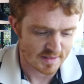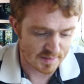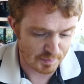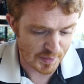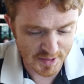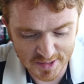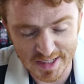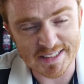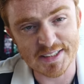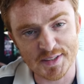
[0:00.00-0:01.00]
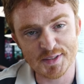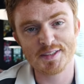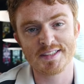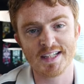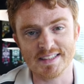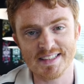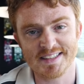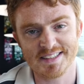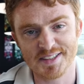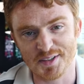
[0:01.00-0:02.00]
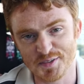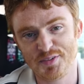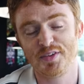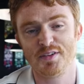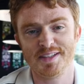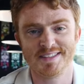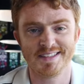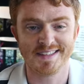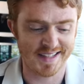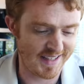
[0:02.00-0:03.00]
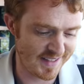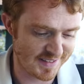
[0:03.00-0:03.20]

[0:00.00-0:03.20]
The burger I choose is gonna set the tone for the rest of the day,